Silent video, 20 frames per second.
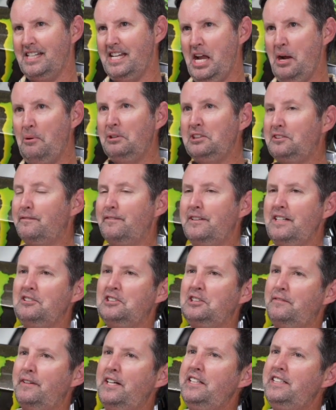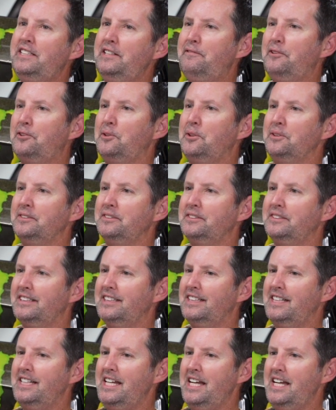It was it was very difficult.
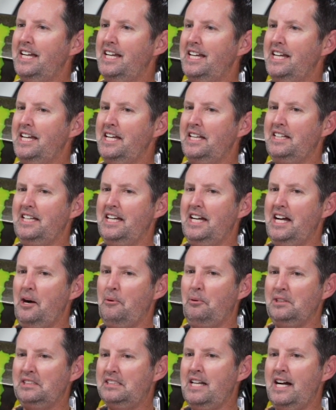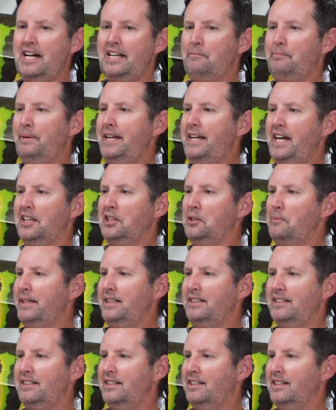It I was not in my
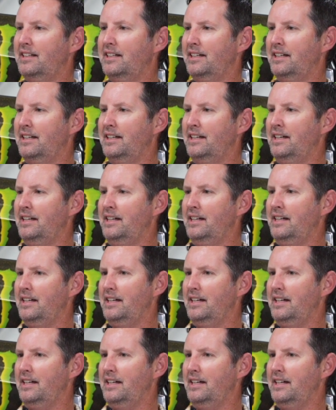element. Mm-hmm.